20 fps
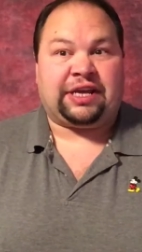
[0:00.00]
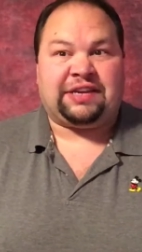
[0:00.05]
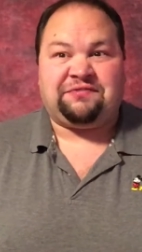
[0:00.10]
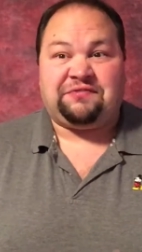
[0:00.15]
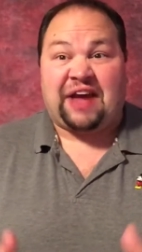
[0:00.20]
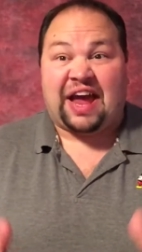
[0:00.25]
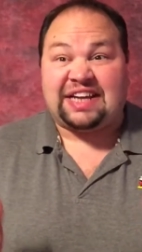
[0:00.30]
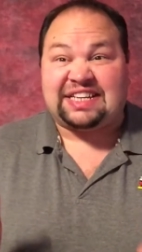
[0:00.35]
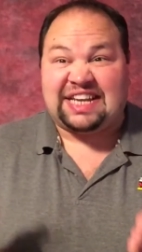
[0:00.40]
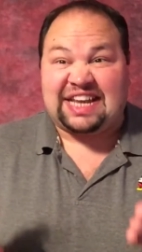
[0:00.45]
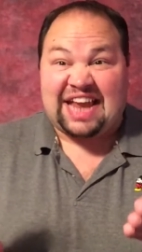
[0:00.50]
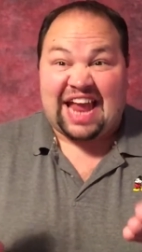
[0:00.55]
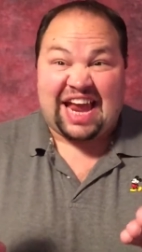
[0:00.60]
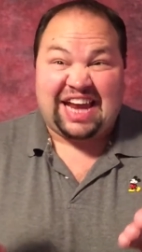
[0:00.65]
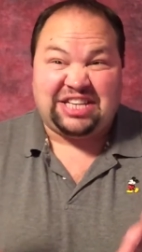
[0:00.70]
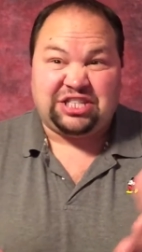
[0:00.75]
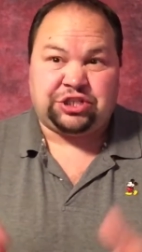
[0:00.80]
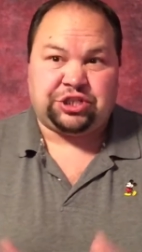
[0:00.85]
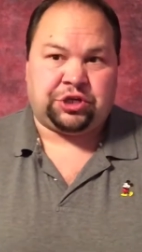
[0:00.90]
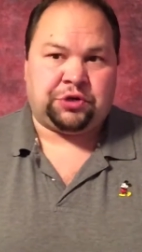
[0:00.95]
In fact, he
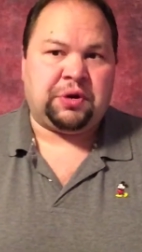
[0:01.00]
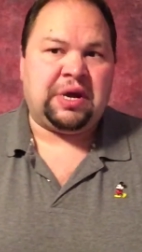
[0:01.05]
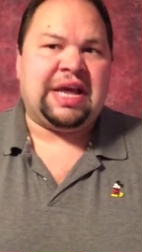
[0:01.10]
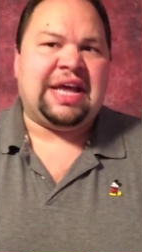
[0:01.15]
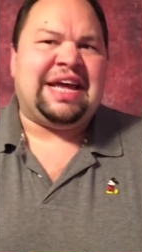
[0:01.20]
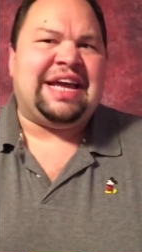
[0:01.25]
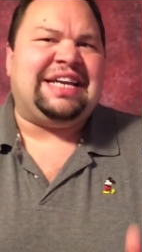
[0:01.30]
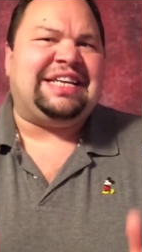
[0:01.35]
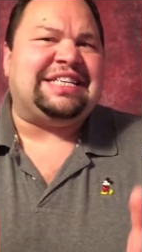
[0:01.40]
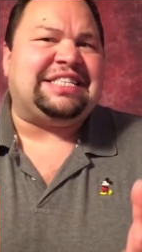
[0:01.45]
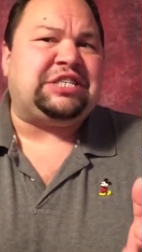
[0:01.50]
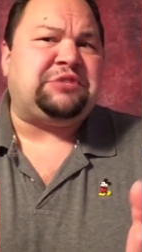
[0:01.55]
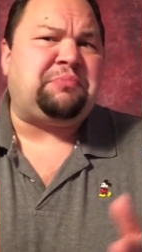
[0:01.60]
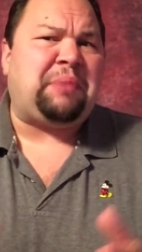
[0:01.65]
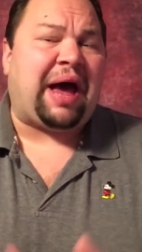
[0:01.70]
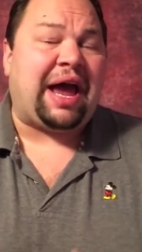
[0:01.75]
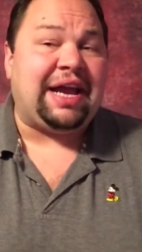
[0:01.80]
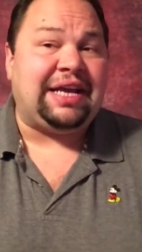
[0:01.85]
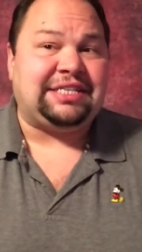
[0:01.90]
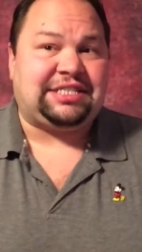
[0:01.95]
hates you. He
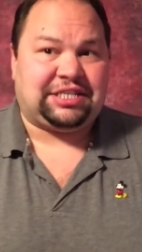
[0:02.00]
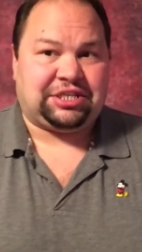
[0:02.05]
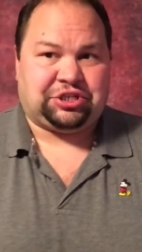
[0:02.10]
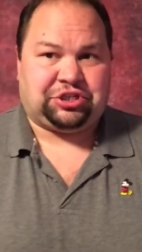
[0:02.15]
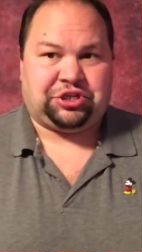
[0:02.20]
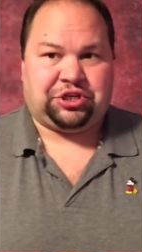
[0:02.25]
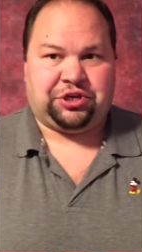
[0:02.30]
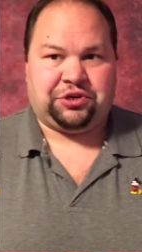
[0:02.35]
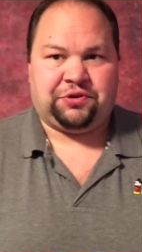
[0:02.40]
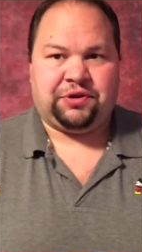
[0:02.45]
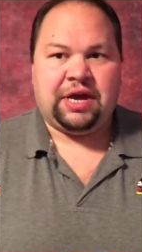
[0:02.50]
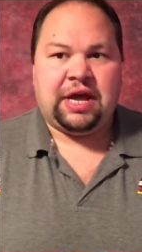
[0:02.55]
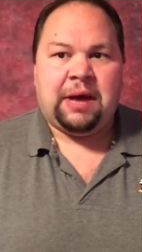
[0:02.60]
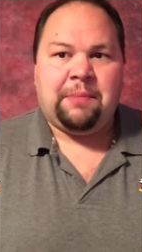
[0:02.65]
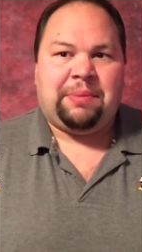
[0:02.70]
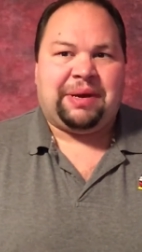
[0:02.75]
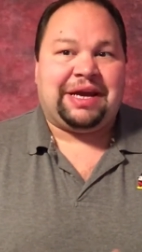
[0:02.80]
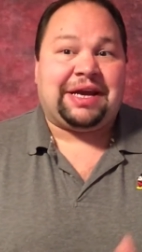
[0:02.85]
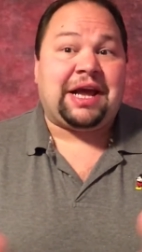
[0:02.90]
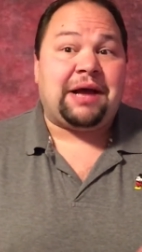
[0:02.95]
despises you.
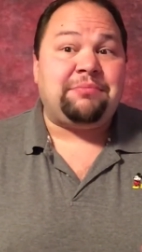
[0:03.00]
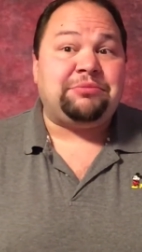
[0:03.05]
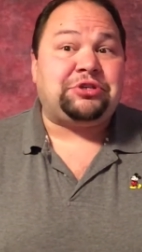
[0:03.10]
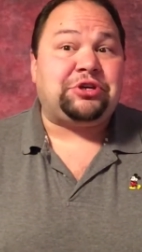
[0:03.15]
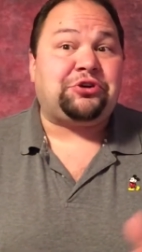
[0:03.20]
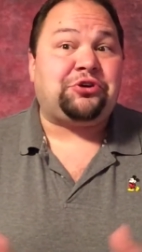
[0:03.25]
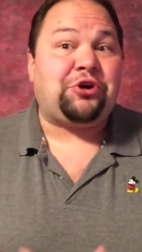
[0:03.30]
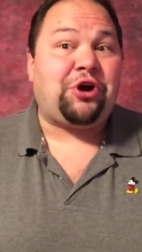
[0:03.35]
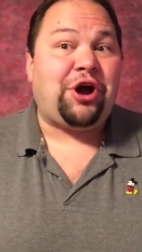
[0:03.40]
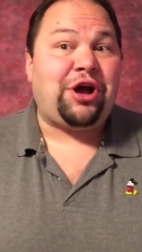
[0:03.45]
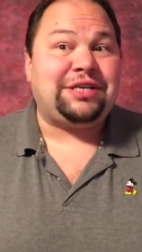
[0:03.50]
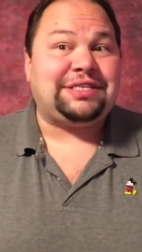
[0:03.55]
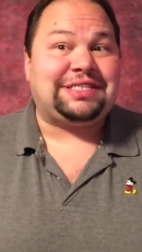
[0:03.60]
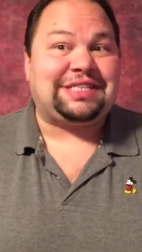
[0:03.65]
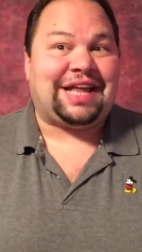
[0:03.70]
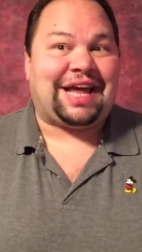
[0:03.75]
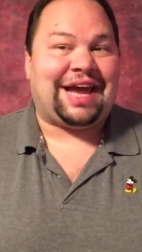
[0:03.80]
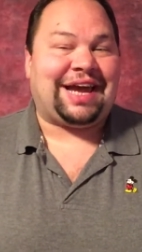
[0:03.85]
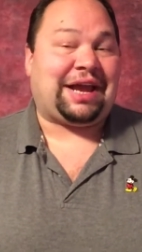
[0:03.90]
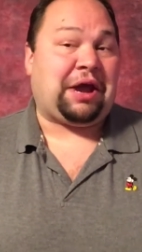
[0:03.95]
But he comes across
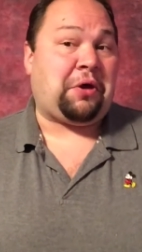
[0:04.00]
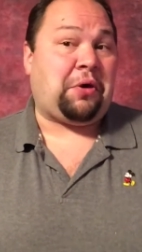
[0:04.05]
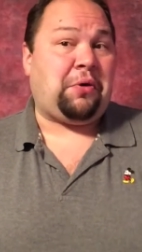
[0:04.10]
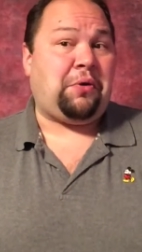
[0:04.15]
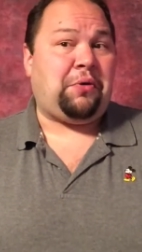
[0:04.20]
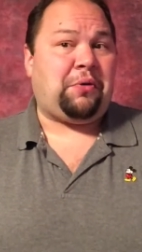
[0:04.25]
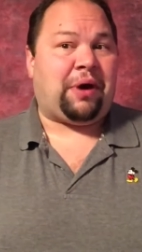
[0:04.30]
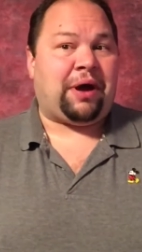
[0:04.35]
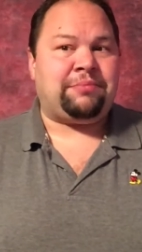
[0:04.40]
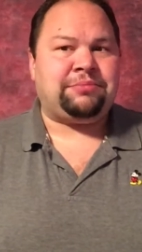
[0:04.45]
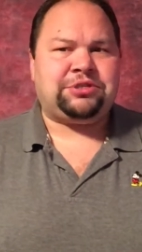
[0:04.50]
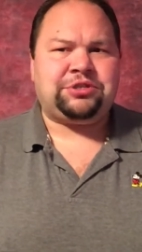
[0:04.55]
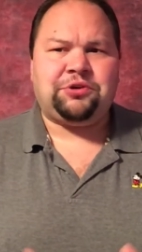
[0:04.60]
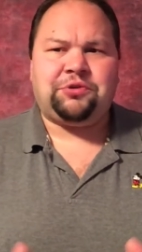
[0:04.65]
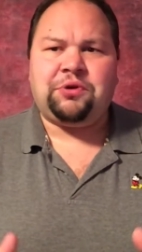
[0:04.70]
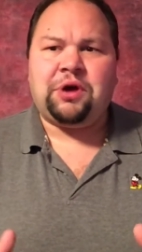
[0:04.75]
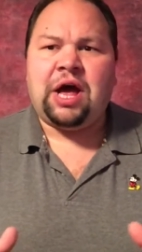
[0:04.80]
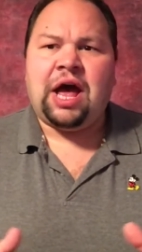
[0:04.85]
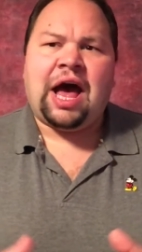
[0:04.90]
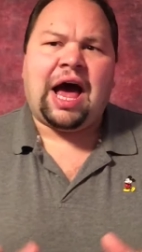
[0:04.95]
like, oh, I'm
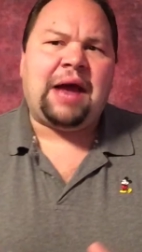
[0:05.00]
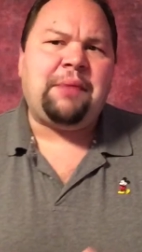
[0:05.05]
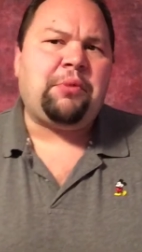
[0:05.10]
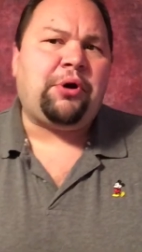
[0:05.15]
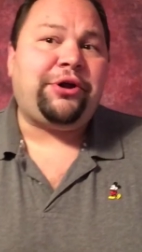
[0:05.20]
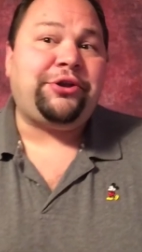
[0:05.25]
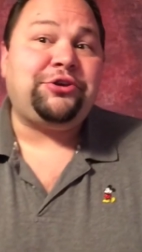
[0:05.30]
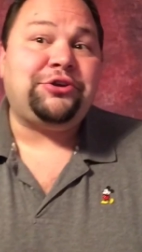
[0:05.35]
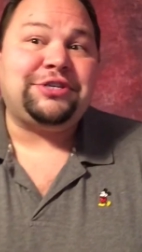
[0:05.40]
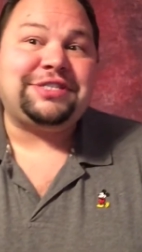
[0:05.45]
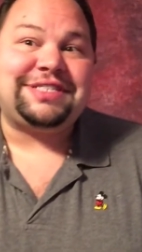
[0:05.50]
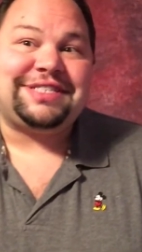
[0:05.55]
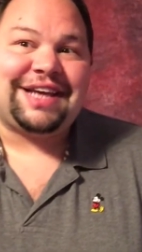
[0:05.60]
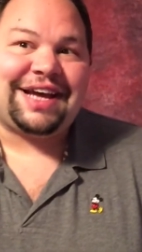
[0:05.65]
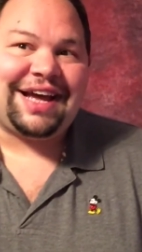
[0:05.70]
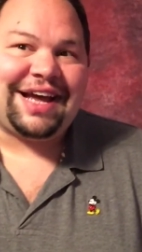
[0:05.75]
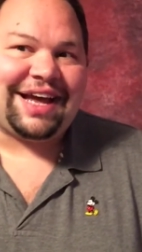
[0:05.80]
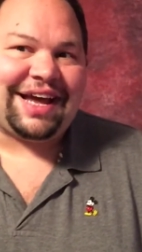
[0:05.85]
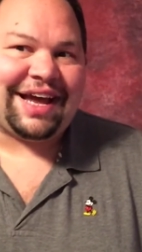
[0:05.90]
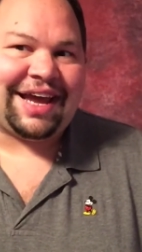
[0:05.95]
so, I'm on your
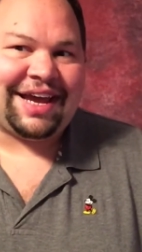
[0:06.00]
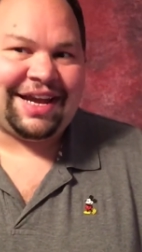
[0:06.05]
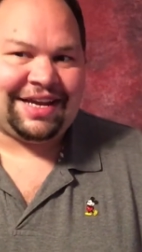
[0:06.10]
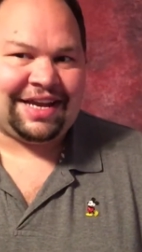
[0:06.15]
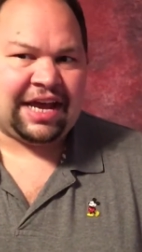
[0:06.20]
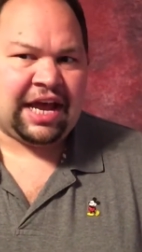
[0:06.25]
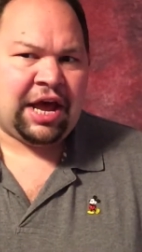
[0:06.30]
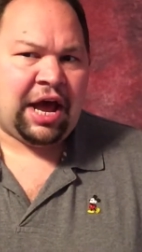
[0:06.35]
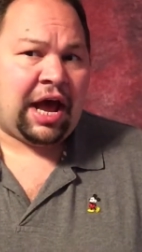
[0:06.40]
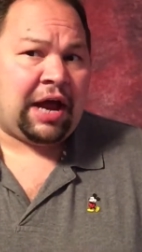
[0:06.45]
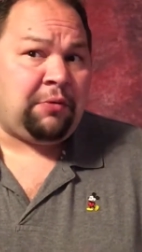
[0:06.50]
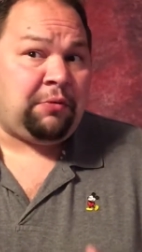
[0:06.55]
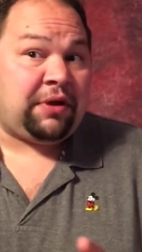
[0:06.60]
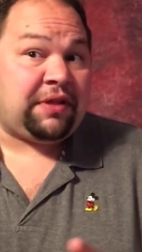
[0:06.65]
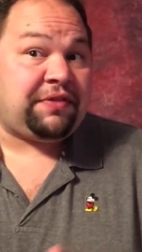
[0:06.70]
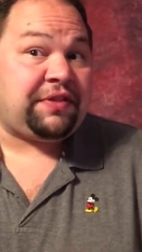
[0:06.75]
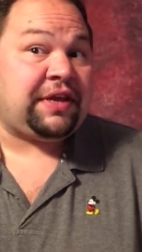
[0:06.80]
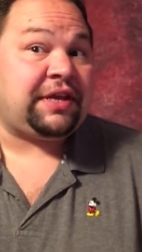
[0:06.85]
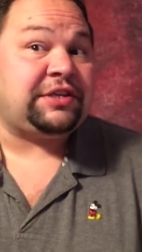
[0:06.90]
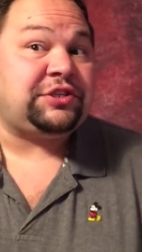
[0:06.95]
side. I
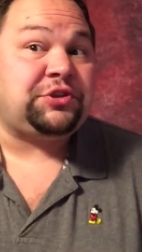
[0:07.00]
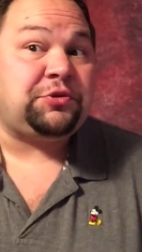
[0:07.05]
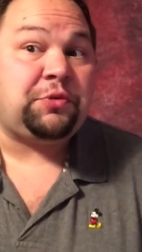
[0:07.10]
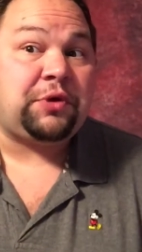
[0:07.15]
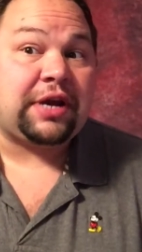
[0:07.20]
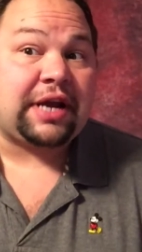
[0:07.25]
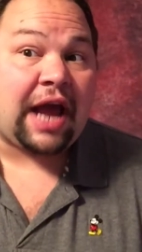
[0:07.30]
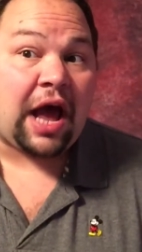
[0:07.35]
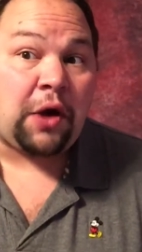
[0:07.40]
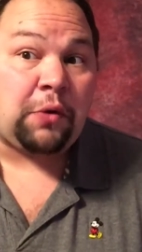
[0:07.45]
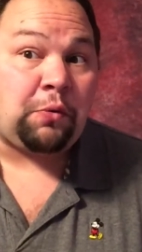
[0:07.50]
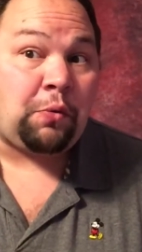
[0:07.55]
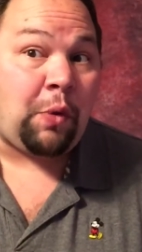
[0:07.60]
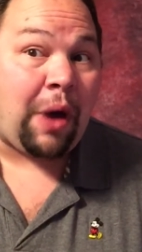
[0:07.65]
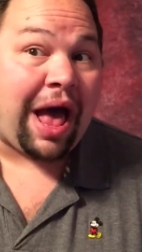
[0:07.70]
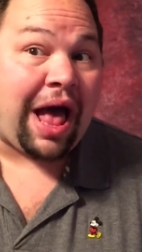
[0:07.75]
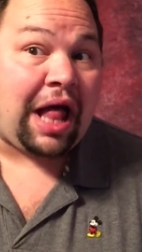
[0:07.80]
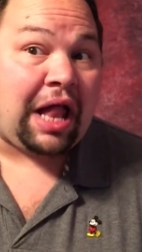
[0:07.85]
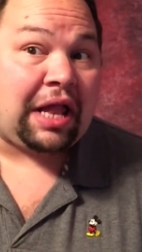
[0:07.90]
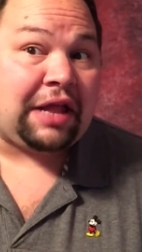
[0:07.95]
want things to work out
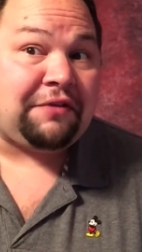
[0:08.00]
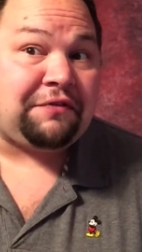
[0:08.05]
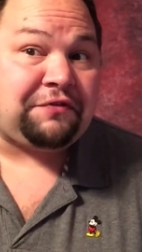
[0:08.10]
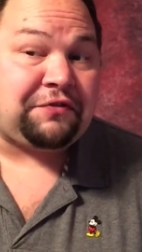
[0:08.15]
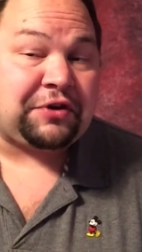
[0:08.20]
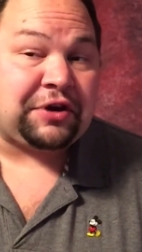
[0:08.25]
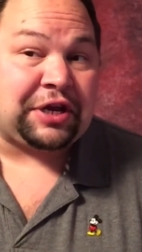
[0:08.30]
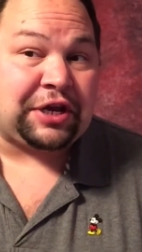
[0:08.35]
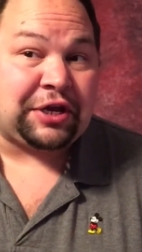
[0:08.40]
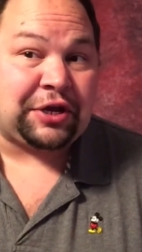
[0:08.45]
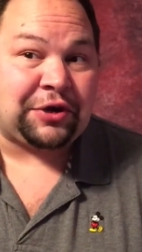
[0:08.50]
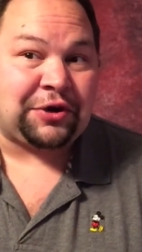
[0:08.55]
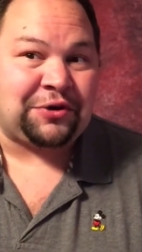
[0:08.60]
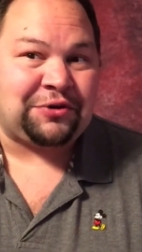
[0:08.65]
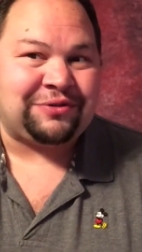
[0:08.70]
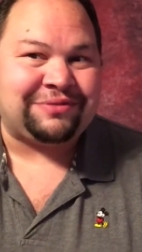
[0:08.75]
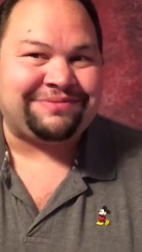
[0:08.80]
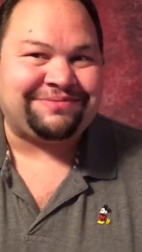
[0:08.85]
well for you.